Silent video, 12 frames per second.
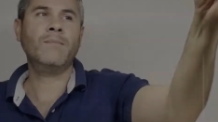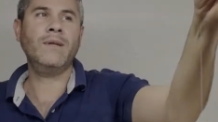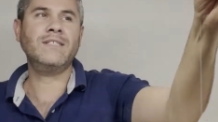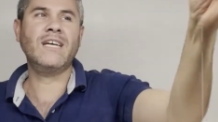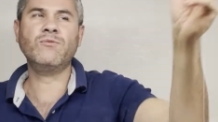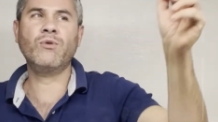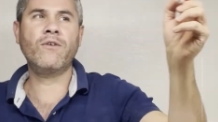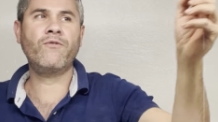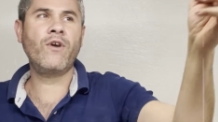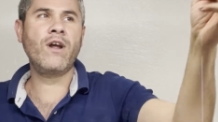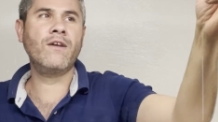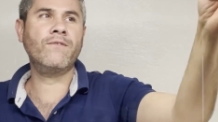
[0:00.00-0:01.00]
Many times we're
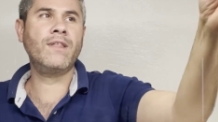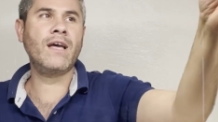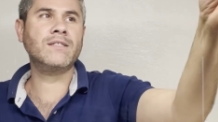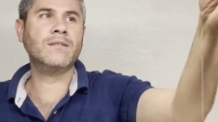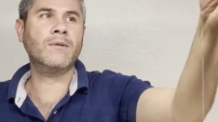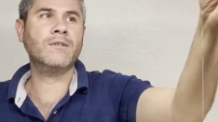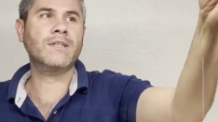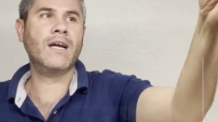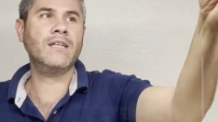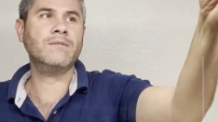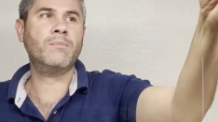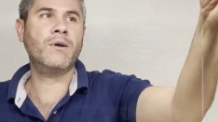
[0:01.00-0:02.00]
afraid of decimals,
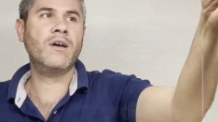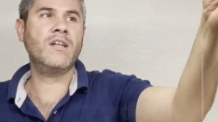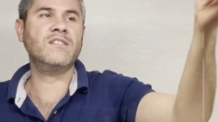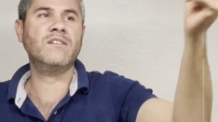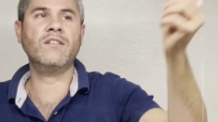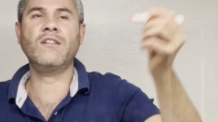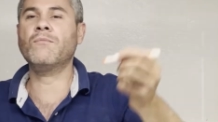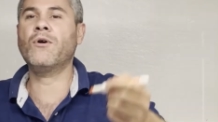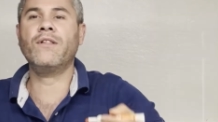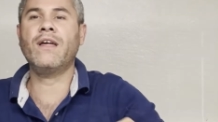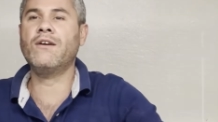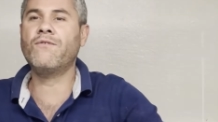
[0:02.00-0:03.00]
guys, but it's nothing more
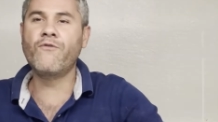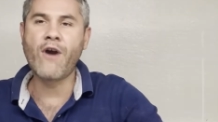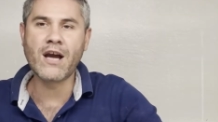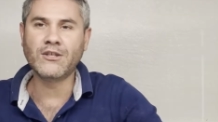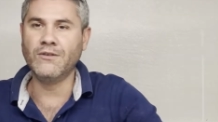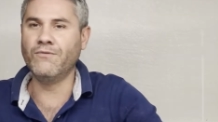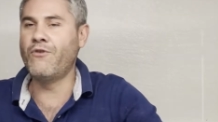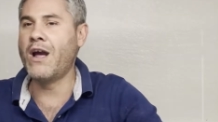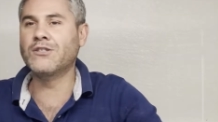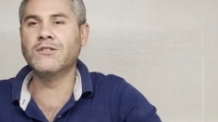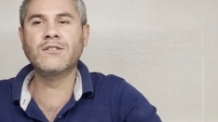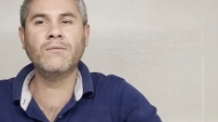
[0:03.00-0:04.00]
than a fraction.
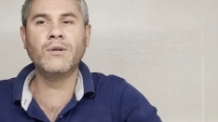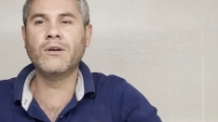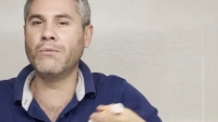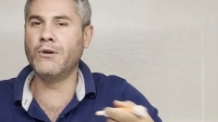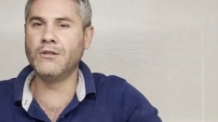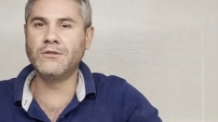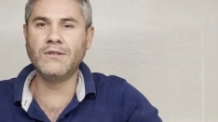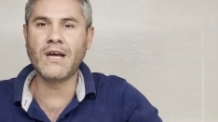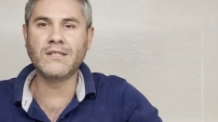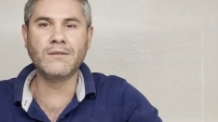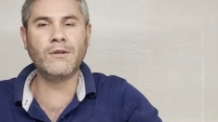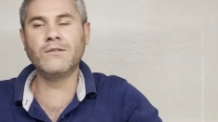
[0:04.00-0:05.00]
Fractions can be converted to
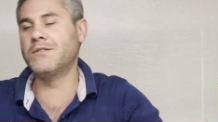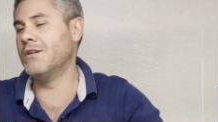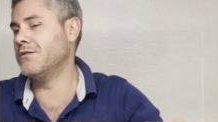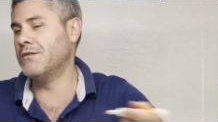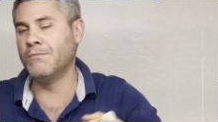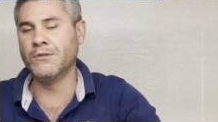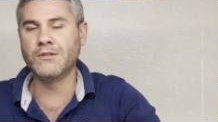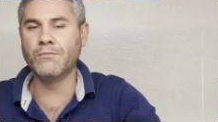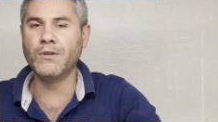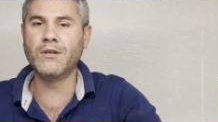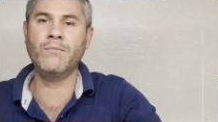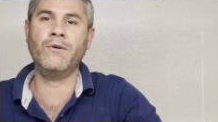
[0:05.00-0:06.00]
decimals, decimals can
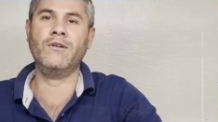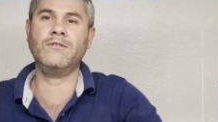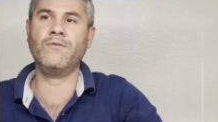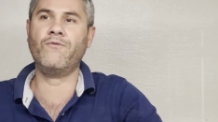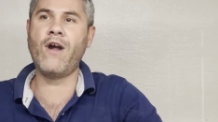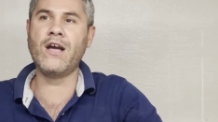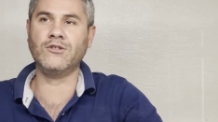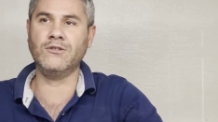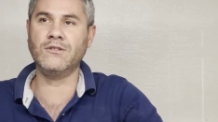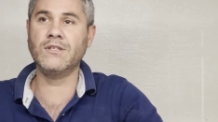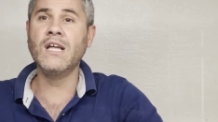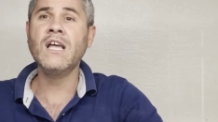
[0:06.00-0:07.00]
be converted to
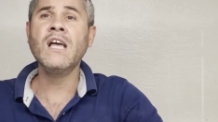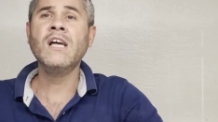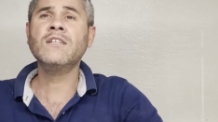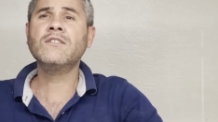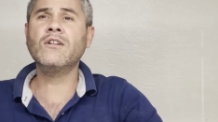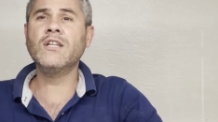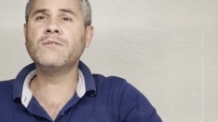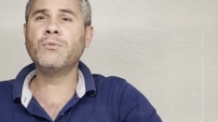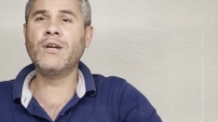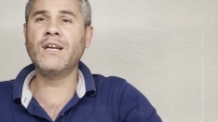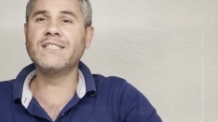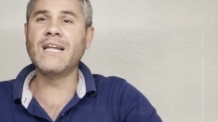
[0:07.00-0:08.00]
fractions. So let's put
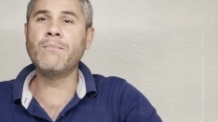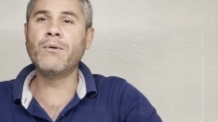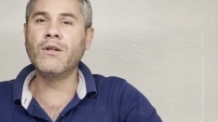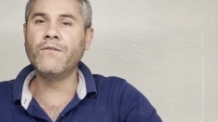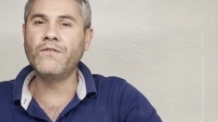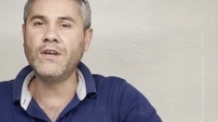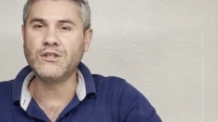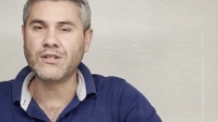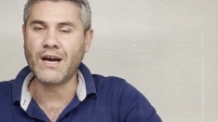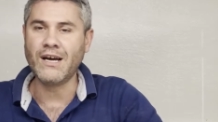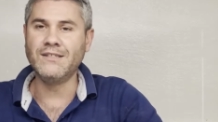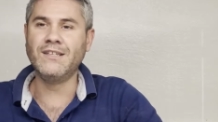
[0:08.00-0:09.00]
an example of each,
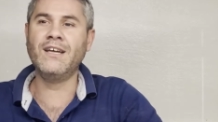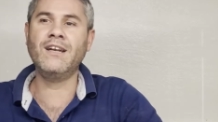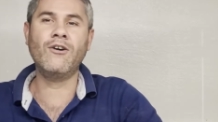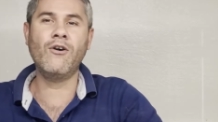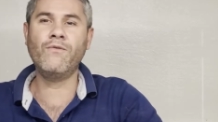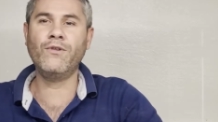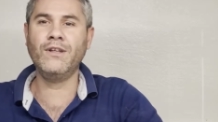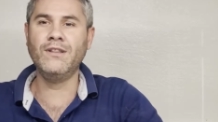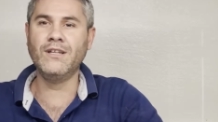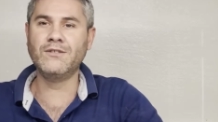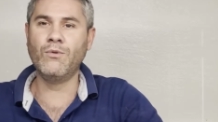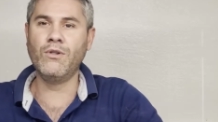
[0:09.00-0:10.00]
guys, and hopefully
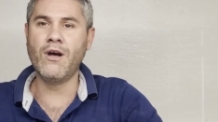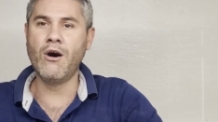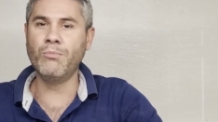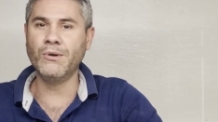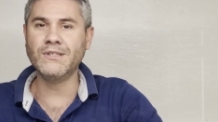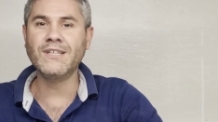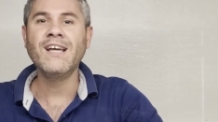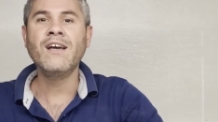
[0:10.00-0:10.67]
this will help us